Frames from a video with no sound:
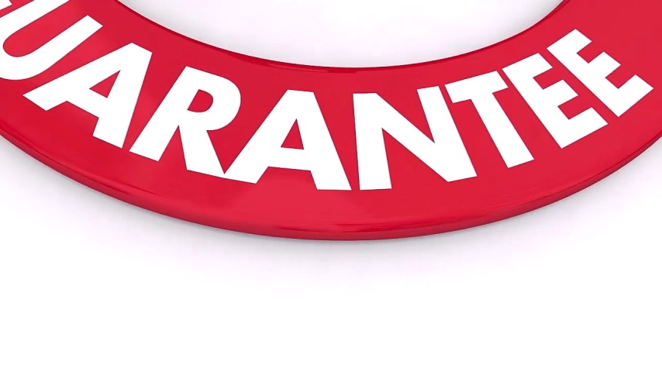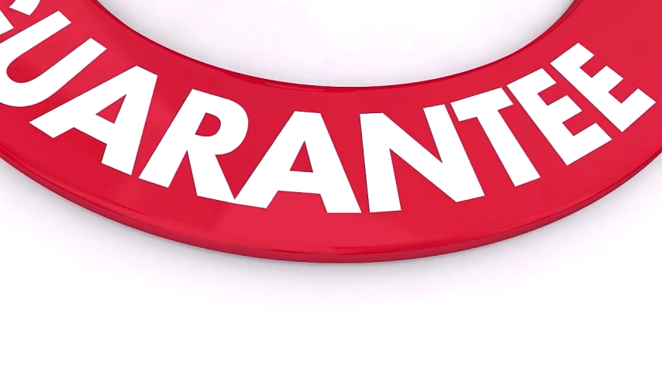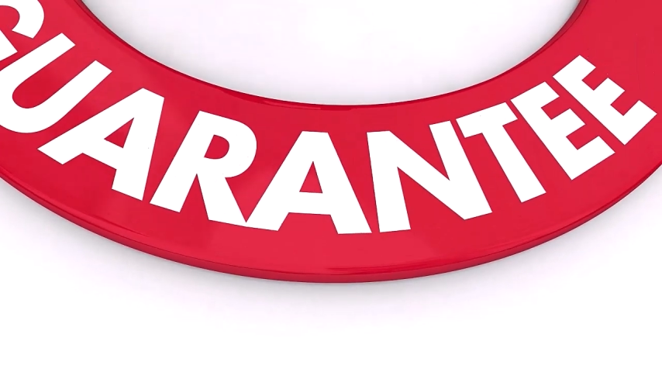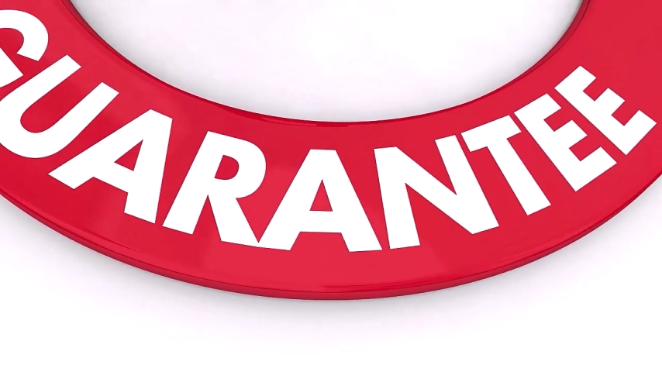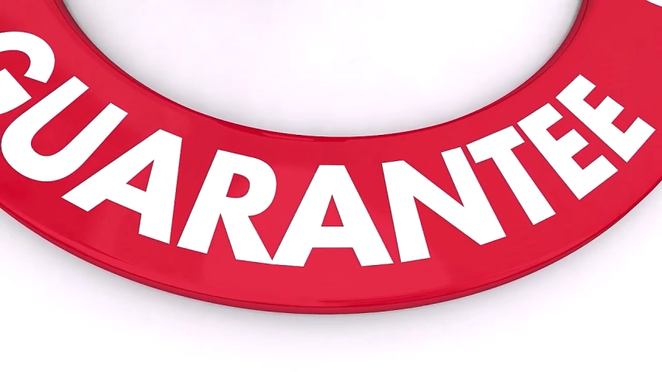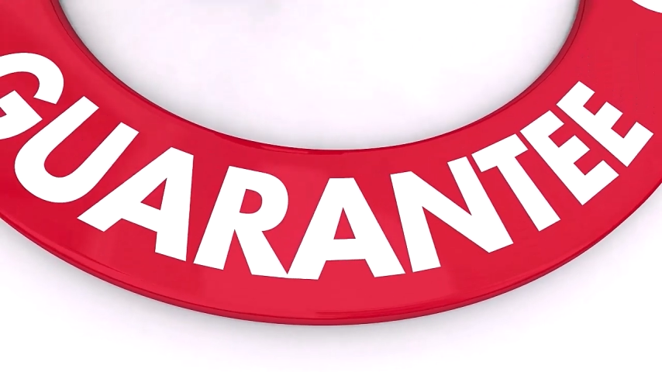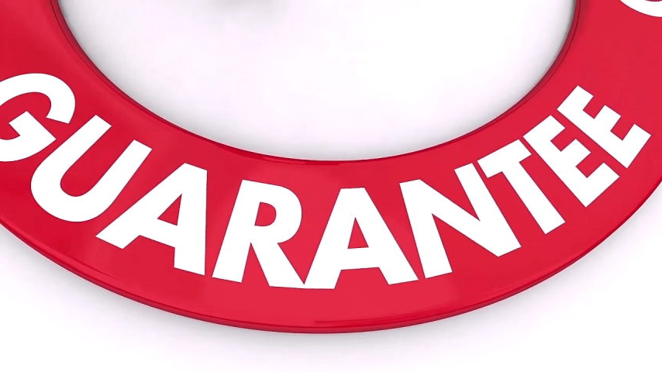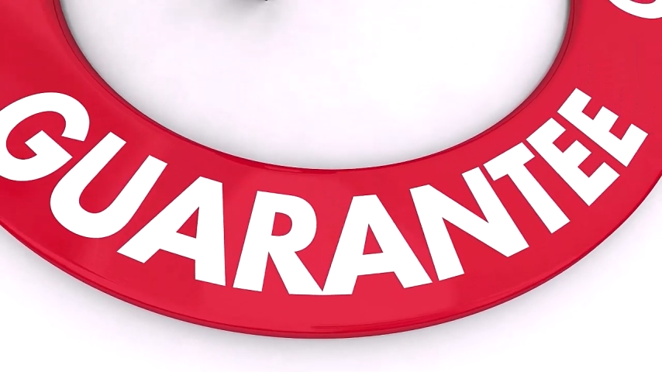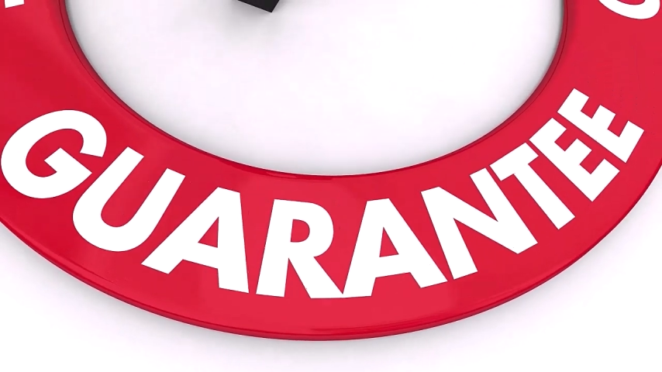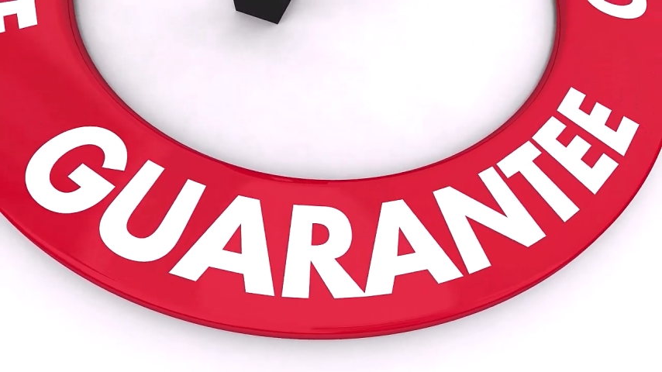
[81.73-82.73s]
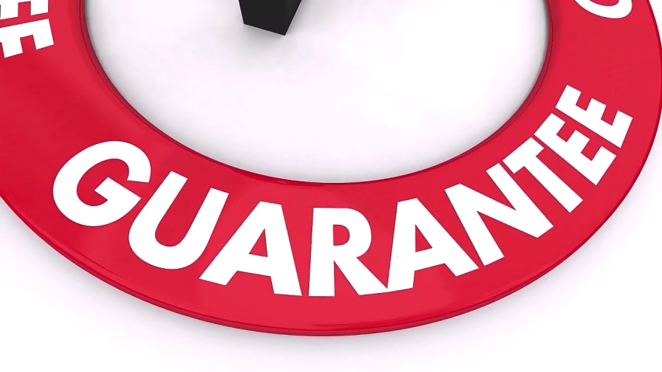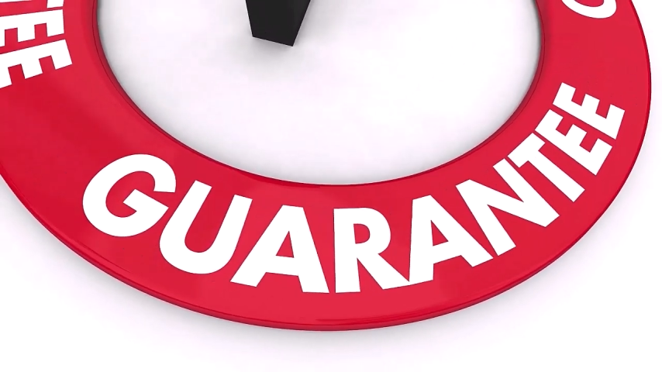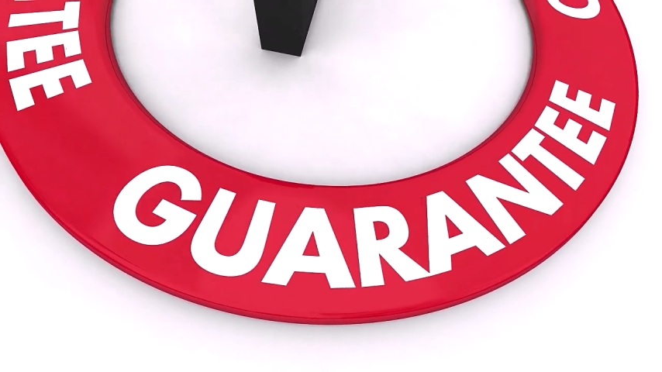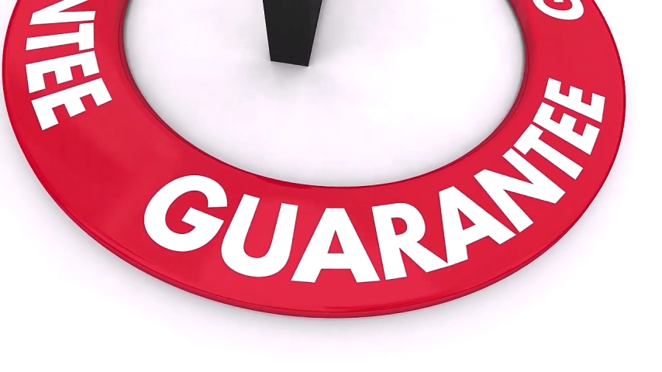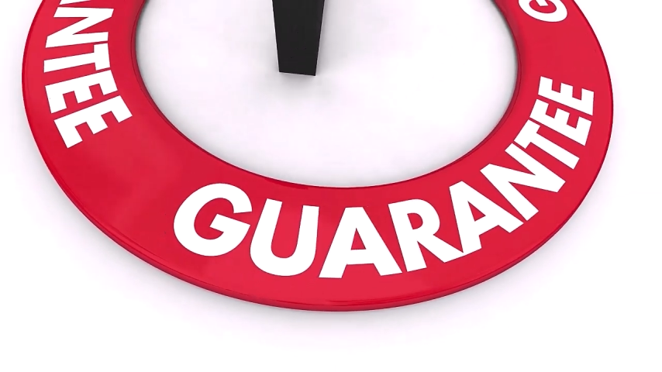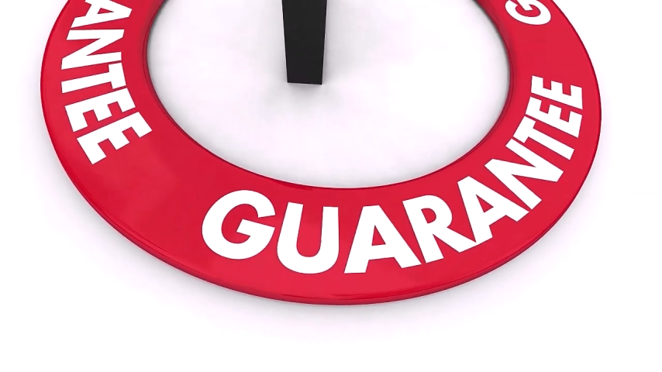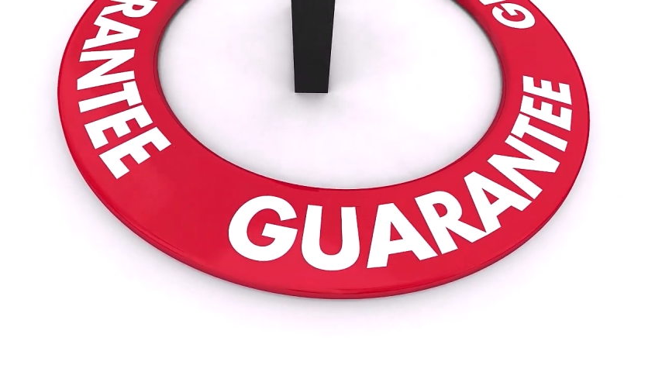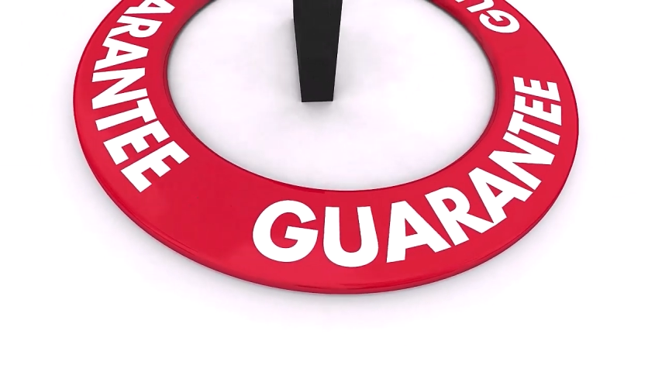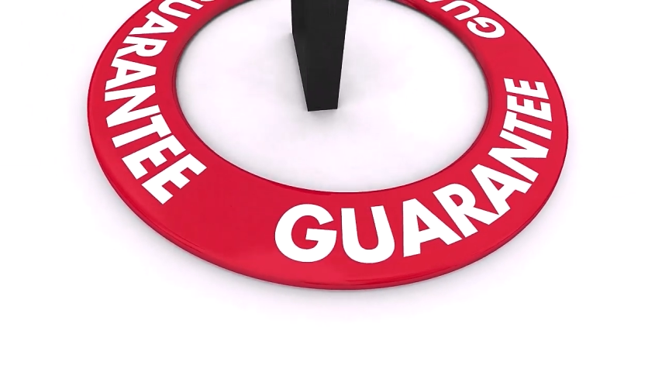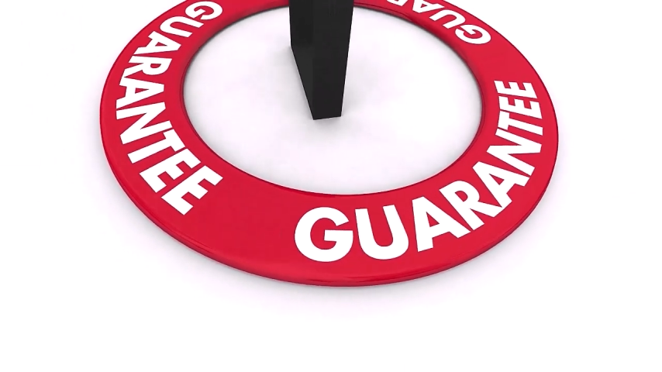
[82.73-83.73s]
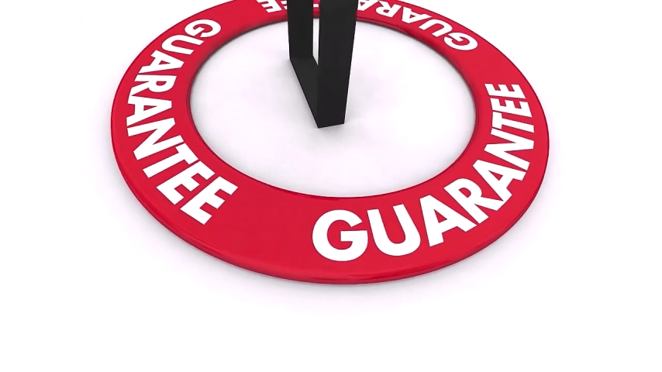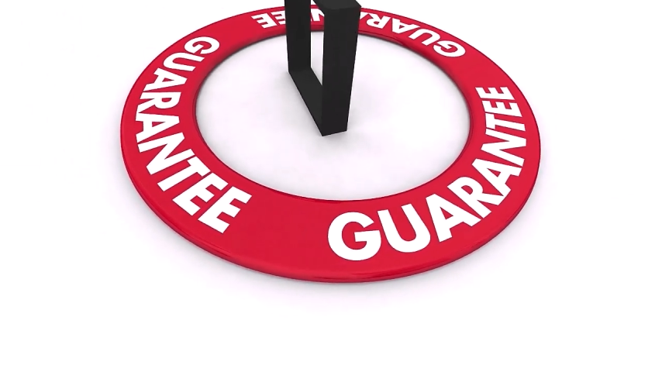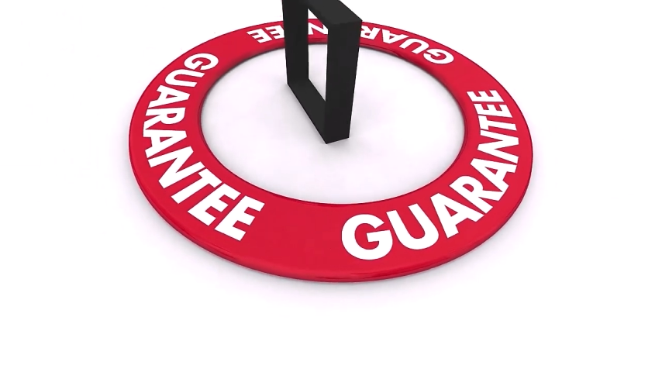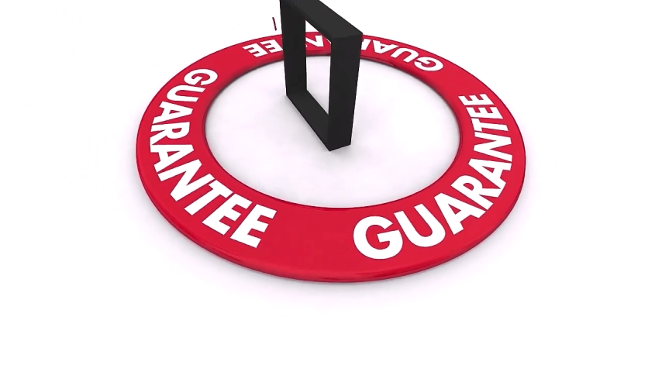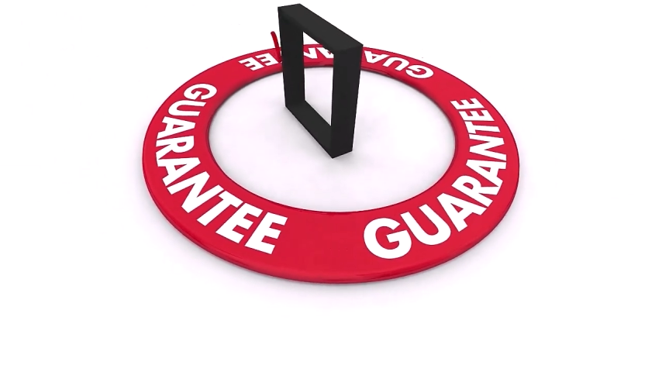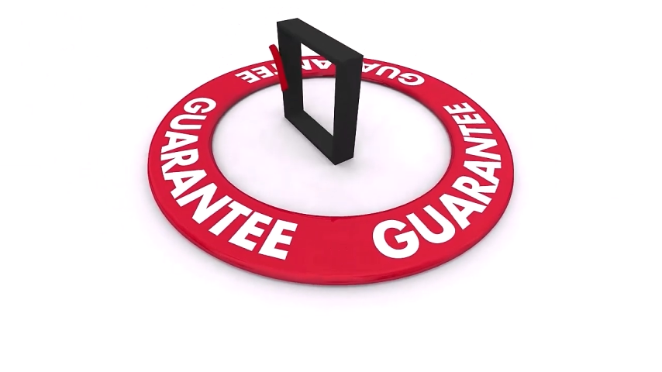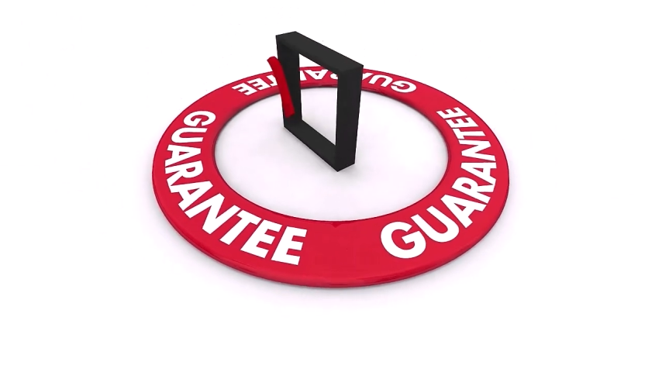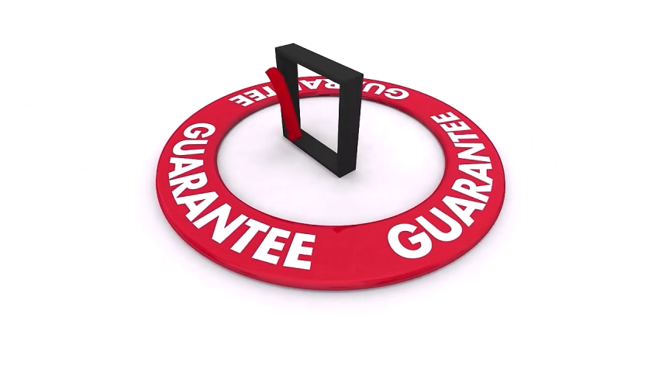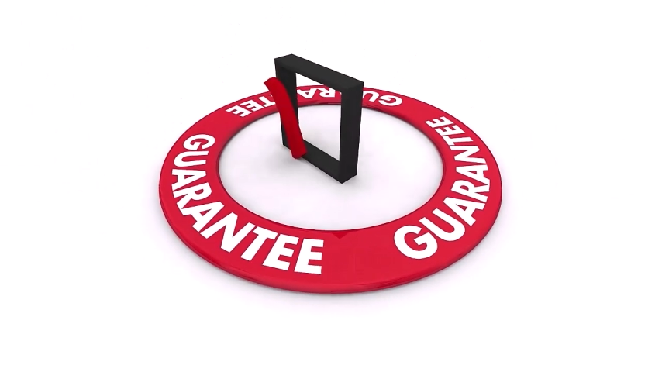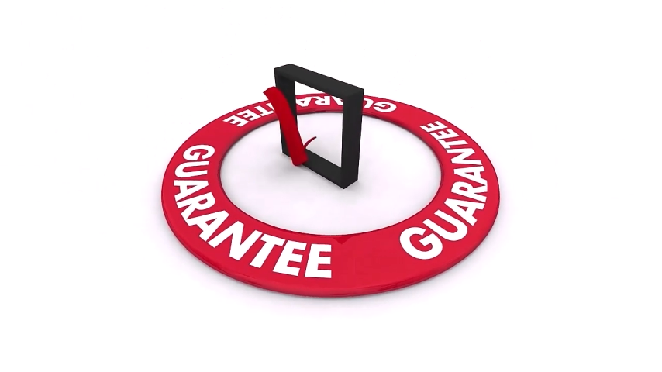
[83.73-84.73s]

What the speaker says: [unreadable: no face in view]